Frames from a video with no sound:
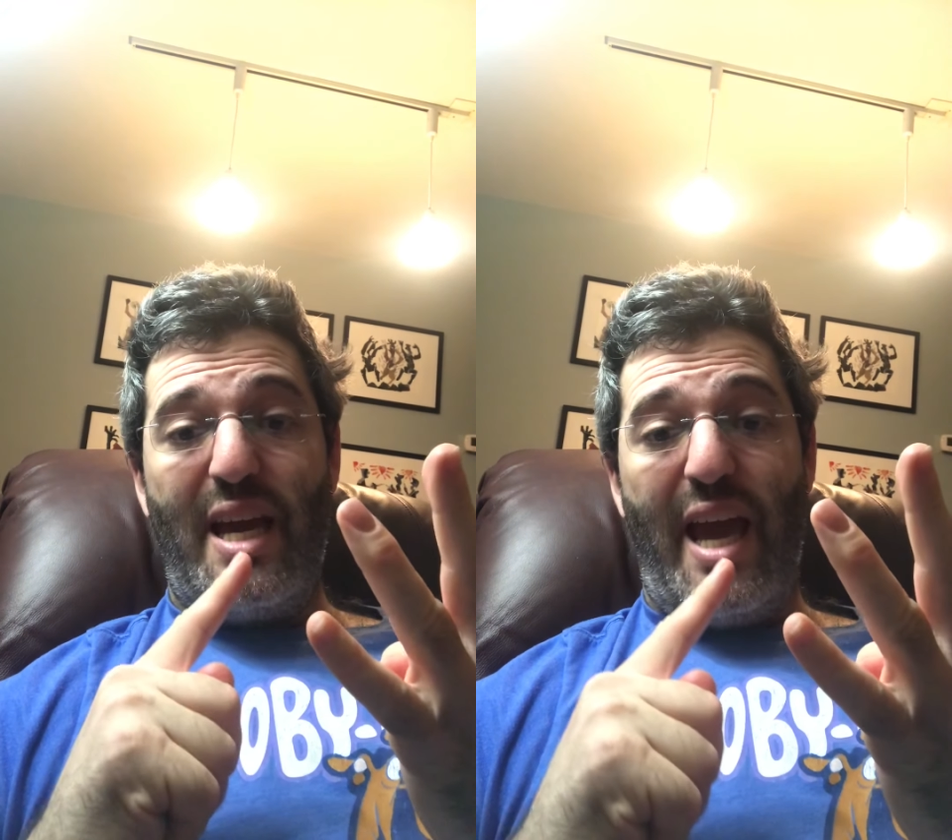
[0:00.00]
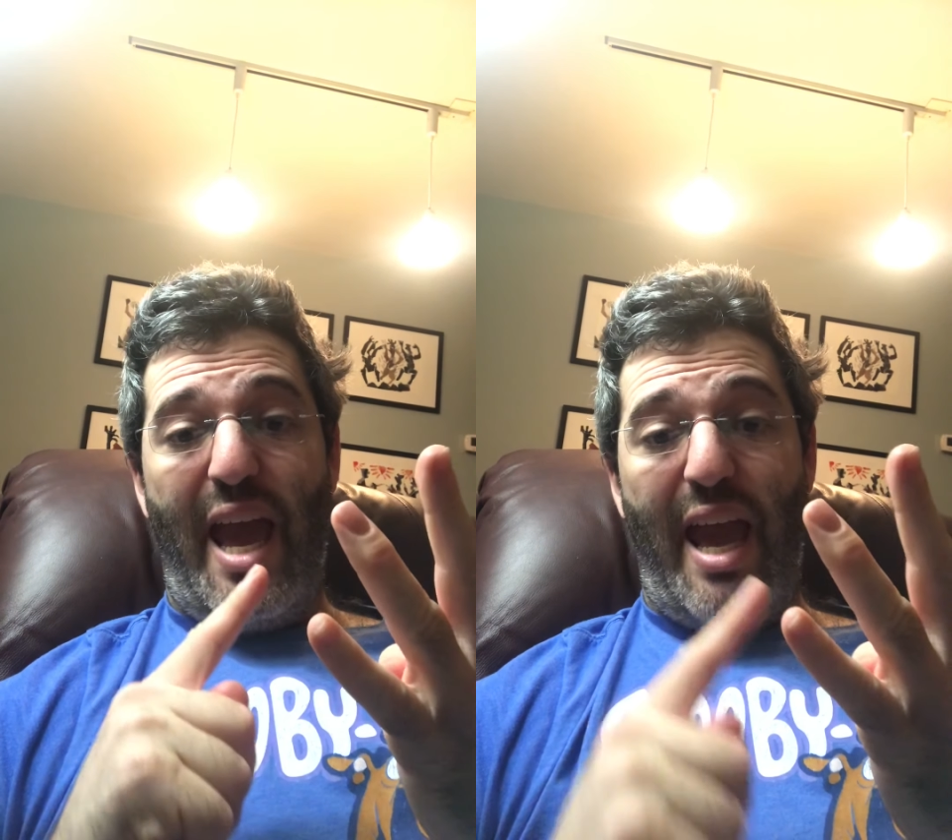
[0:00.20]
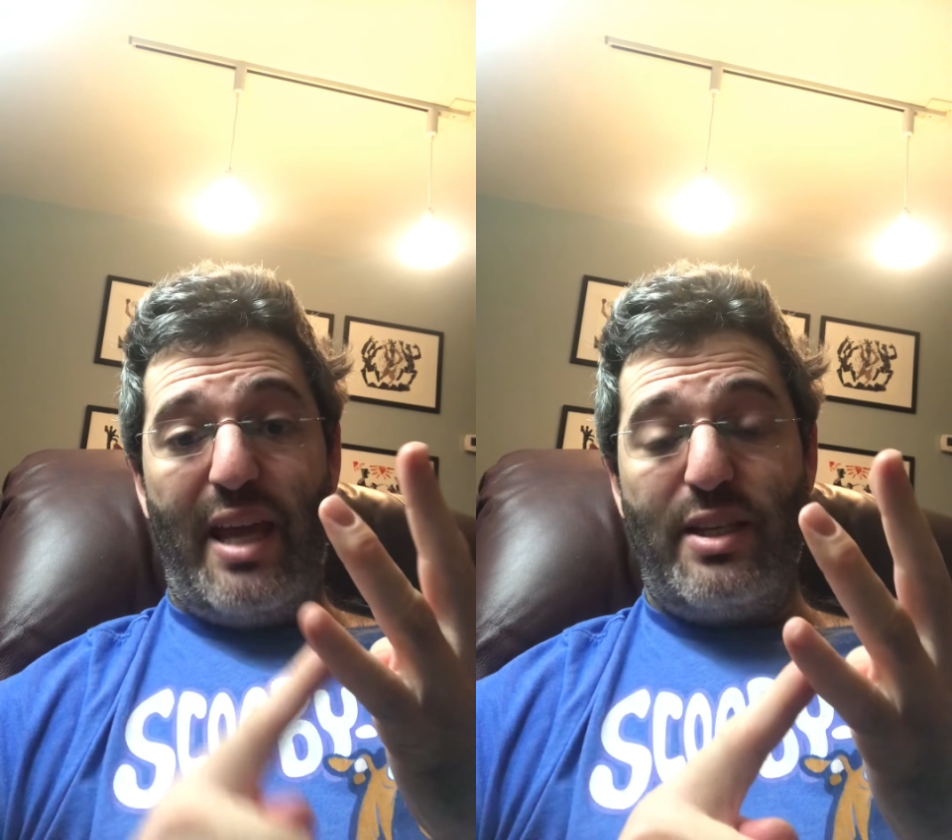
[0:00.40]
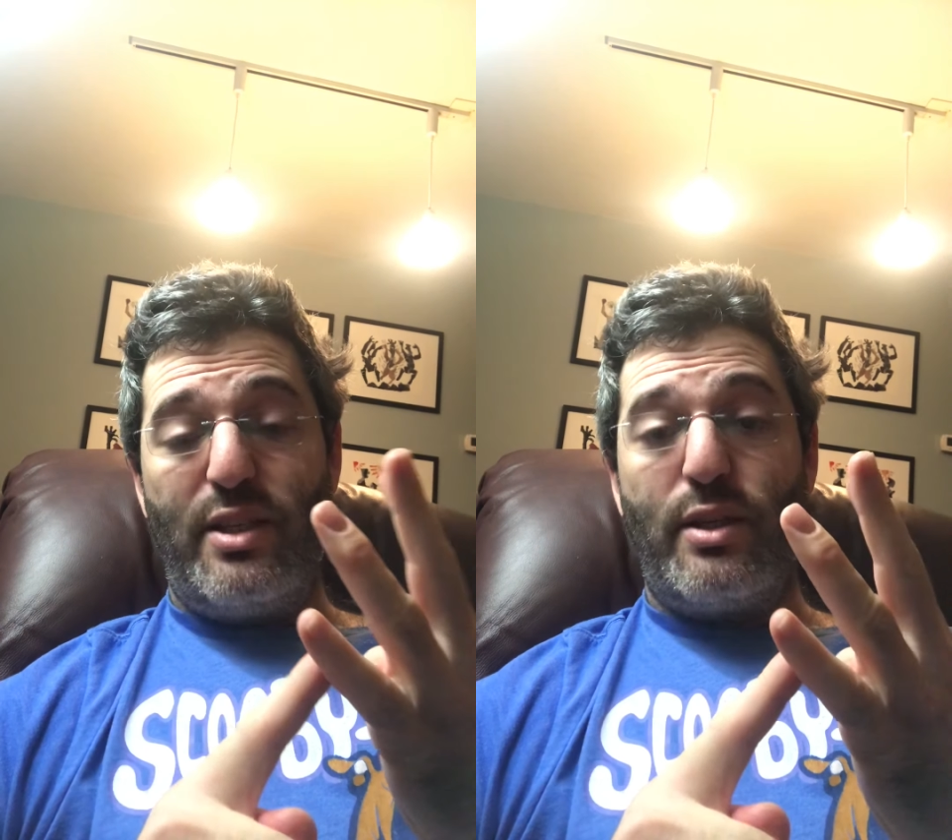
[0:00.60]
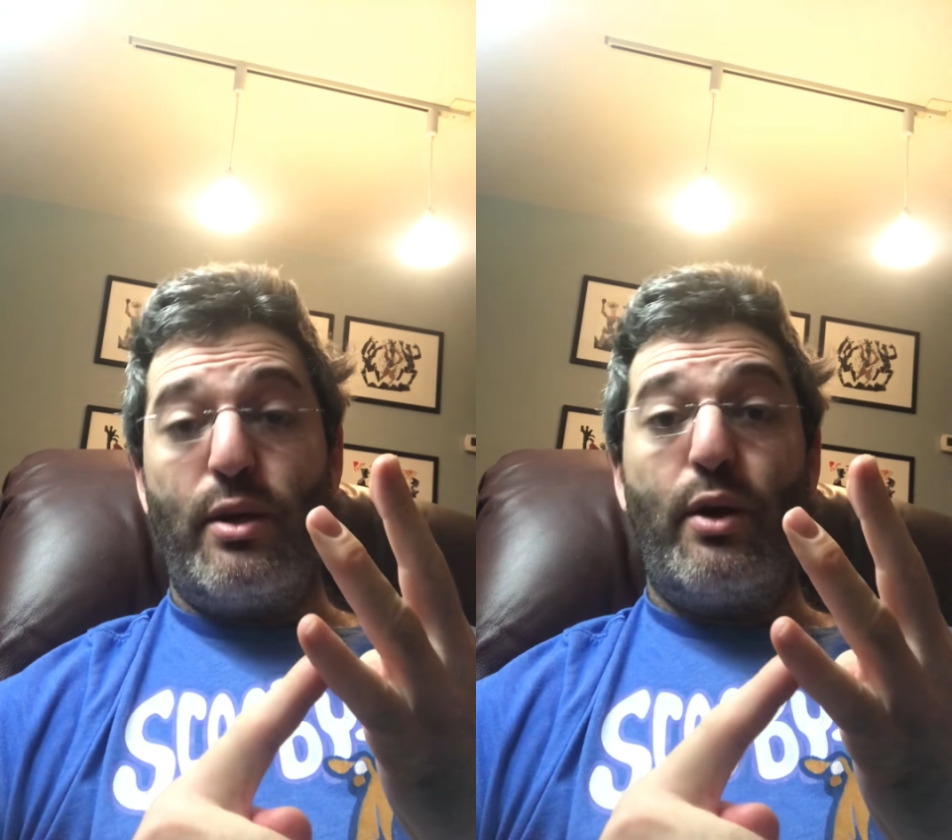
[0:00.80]
and
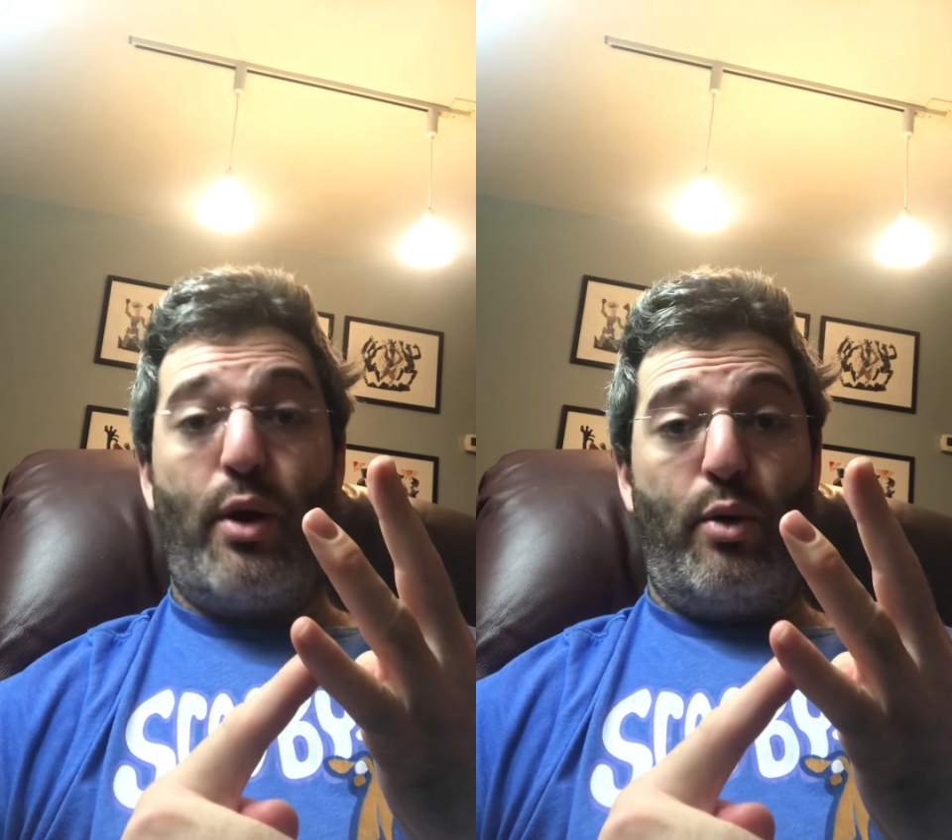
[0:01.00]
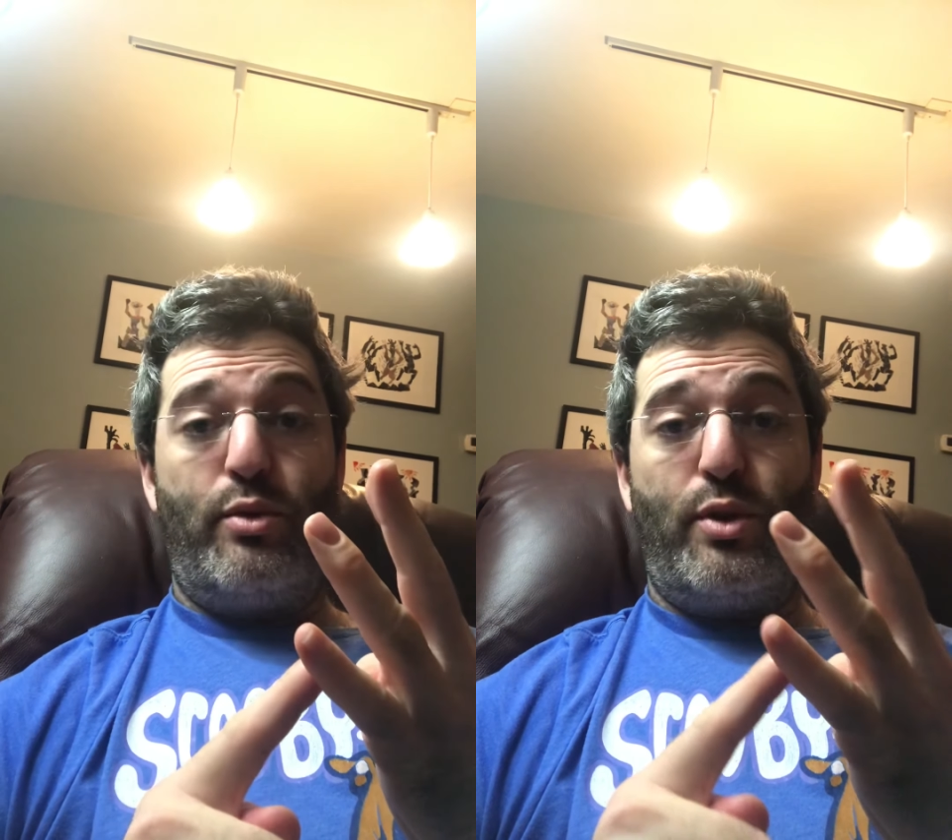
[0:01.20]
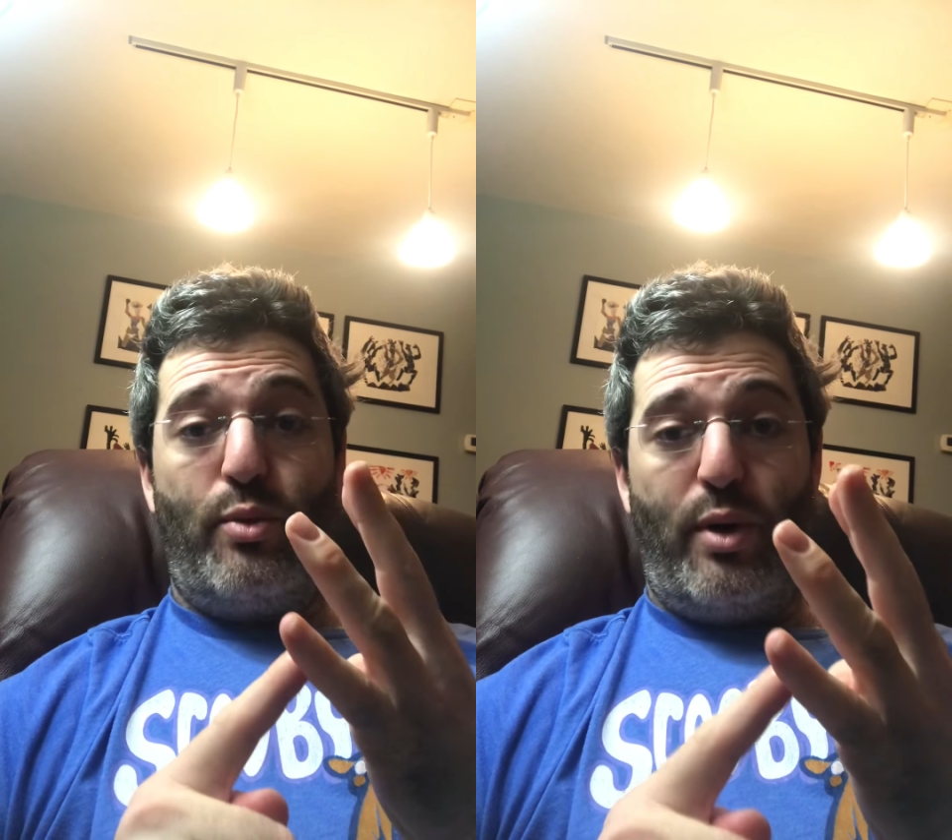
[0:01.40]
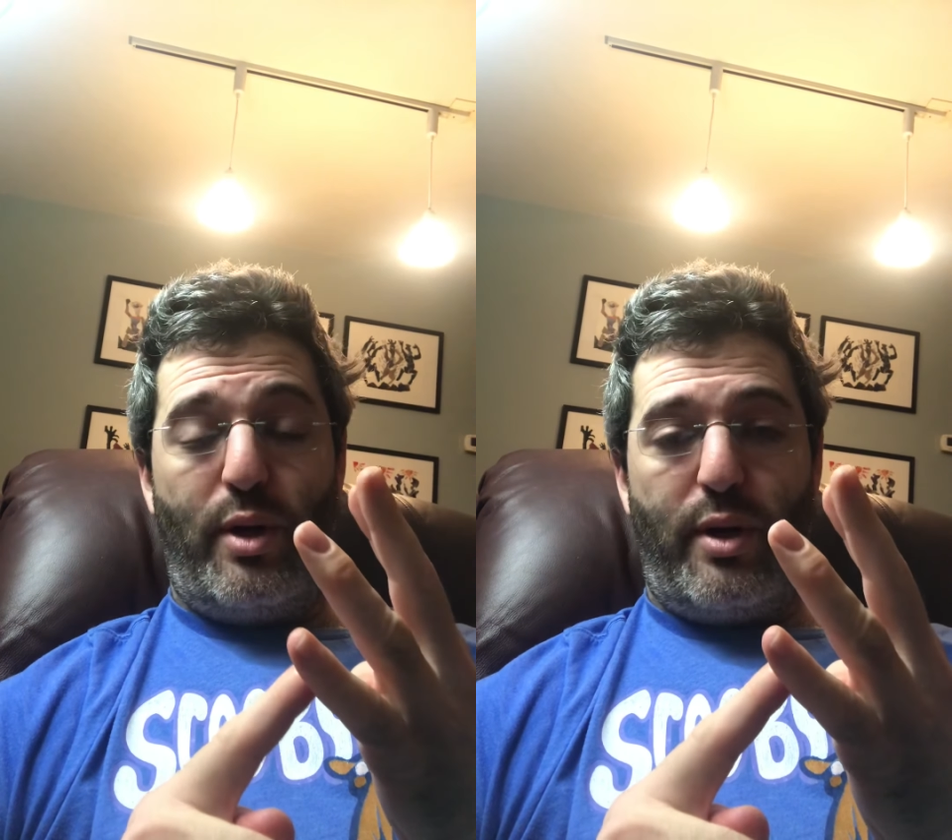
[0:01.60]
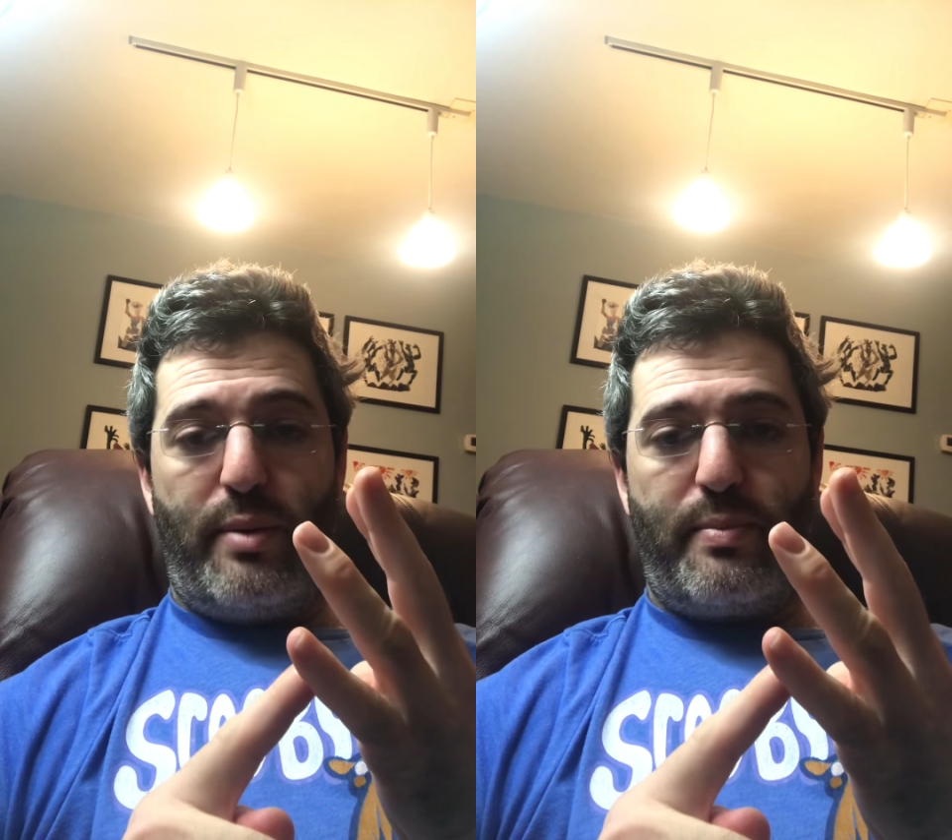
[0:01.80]
go to work.